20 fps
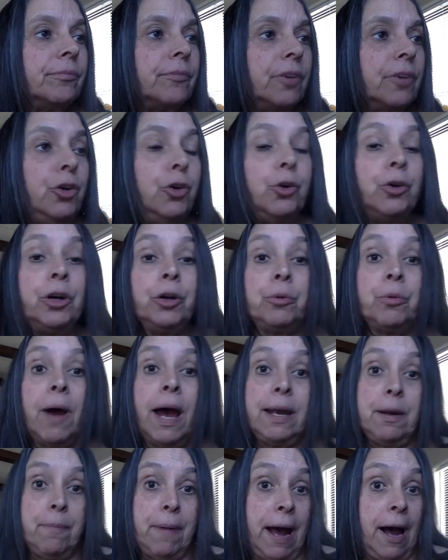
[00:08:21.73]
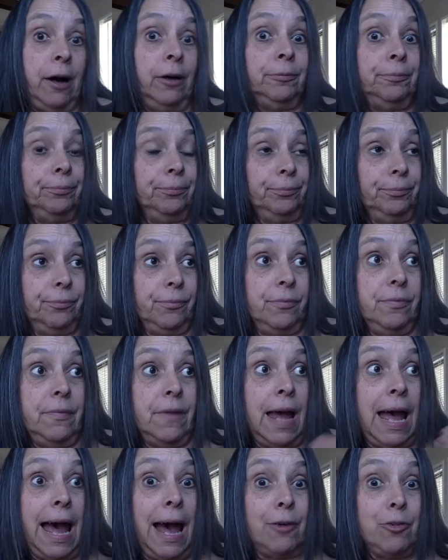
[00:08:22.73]
You could write about
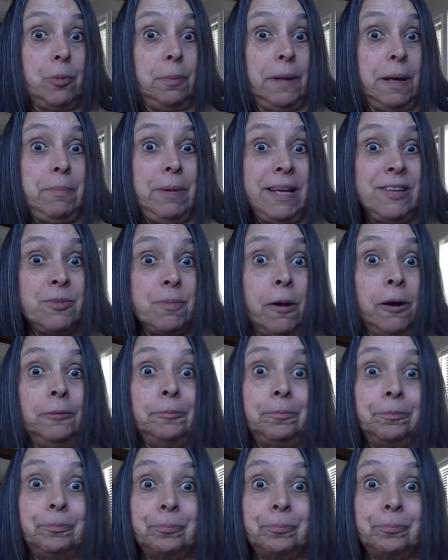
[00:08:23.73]
how to play baseball,